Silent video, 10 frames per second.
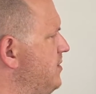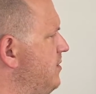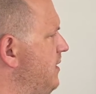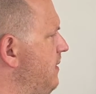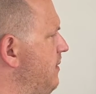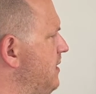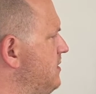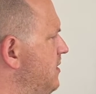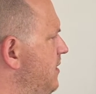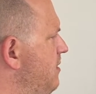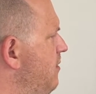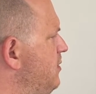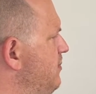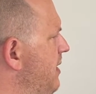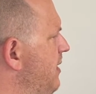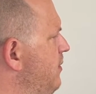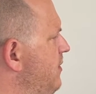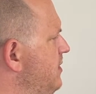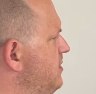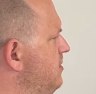on here because I think I was playing with
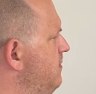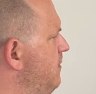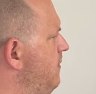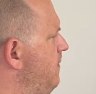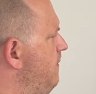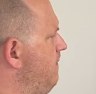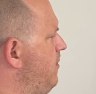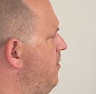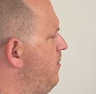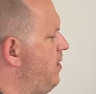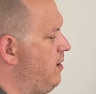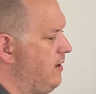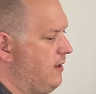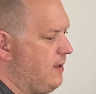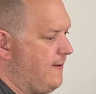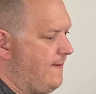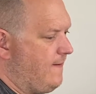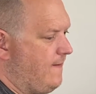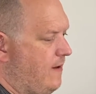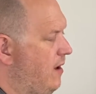this on my
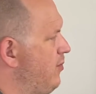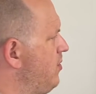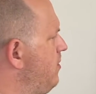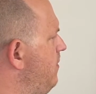iBook.